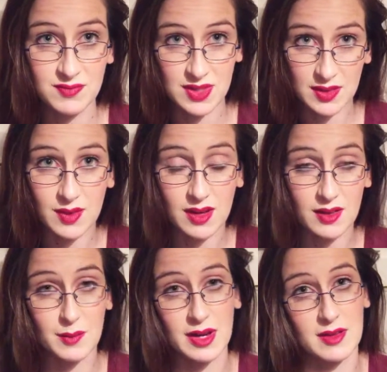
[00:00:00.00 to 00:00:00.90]
You
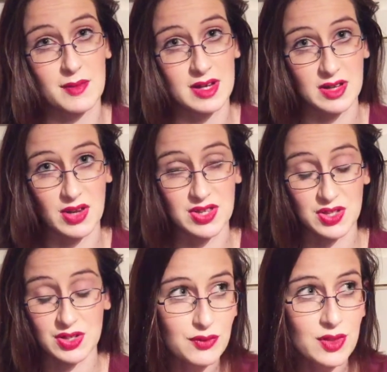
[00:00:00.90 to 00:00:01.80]
are my Hermione
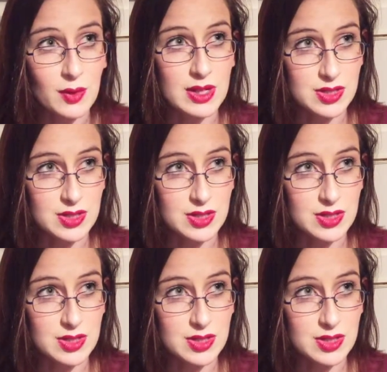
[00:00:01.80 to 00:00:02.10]
Granger. Even though